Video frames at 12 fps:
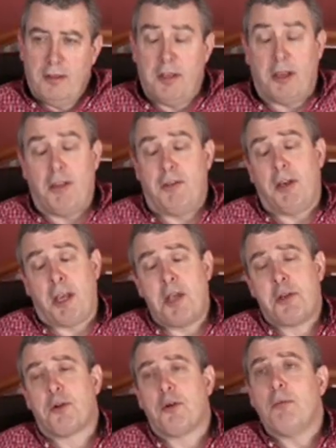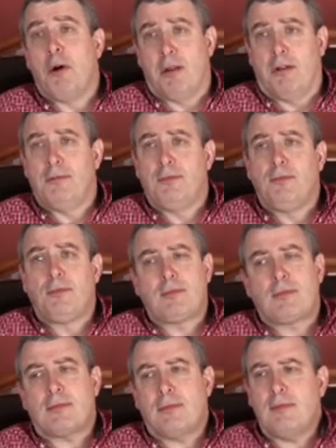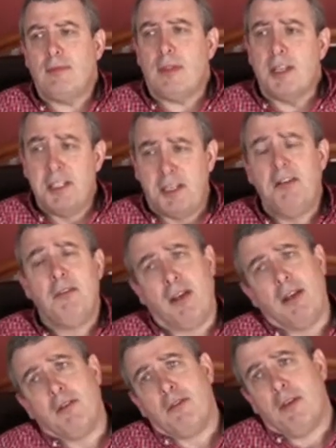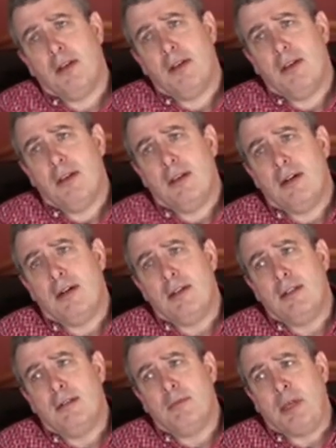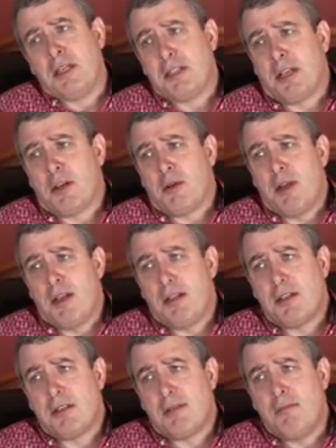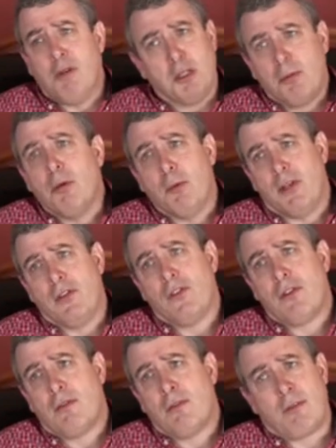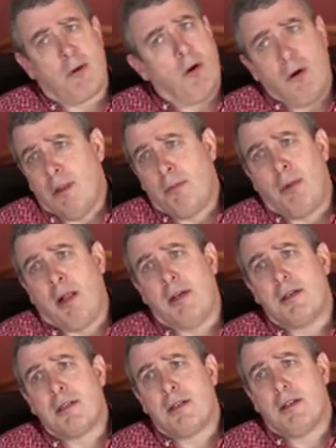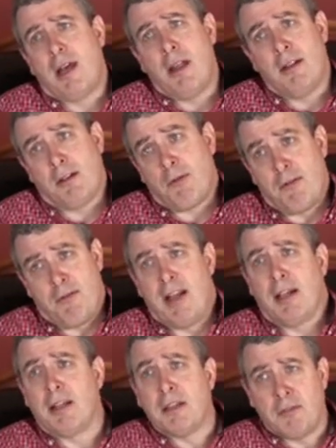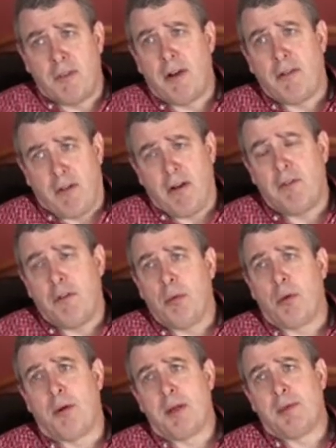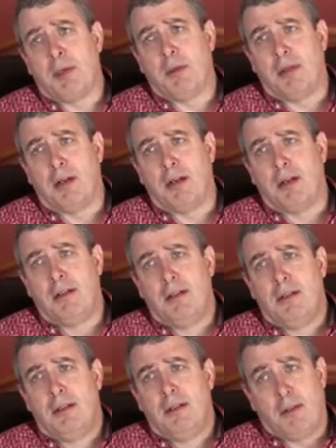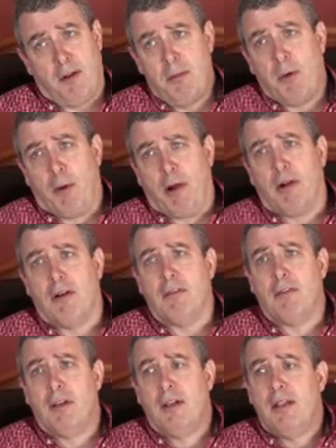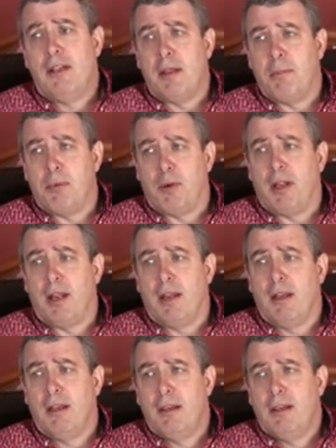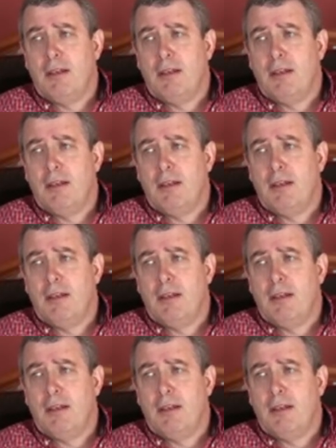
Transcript: The, the Acacia Group model is innovative because it creates multiple wins for all the players. And then quite frankly, there's very, very few programs out there that I'm aware of that bring